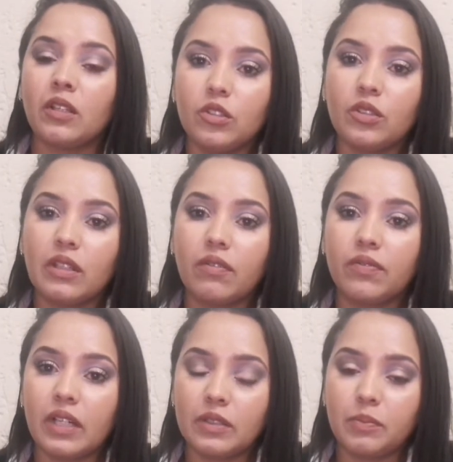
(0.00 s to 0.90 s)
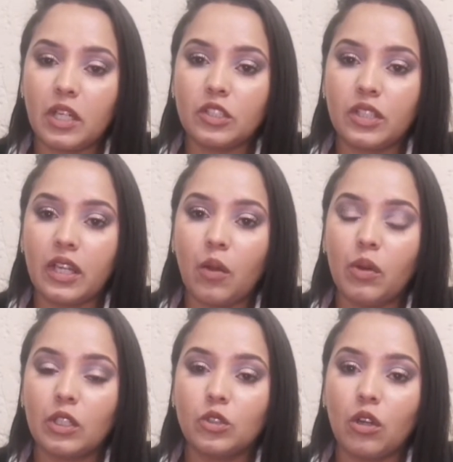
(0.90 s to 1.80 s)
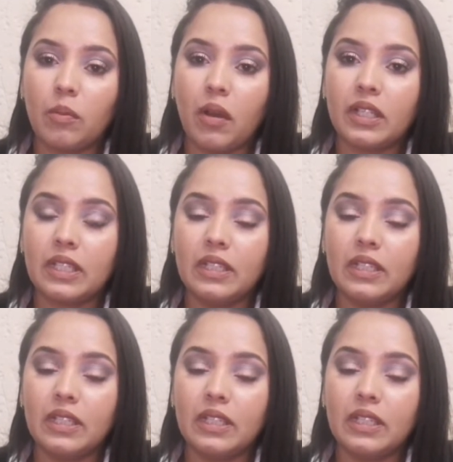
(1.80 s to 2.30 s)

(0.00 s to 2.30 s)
So the first brush that I want to talk about